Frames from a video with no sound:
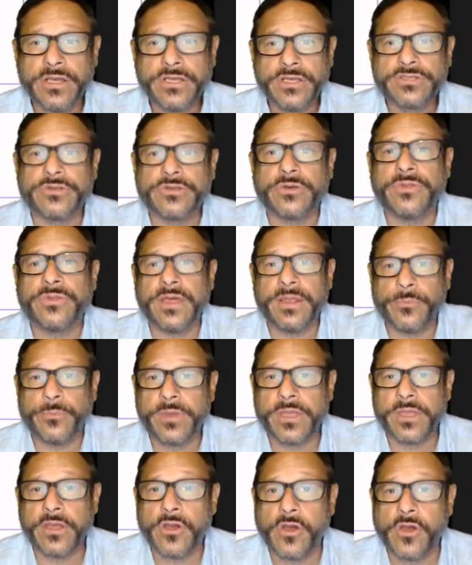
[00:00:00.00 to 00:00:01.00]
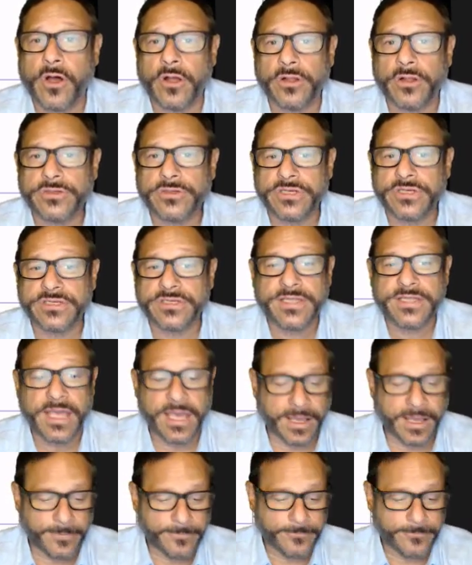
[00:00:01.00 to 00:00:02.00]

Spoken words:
so that we can call it just that.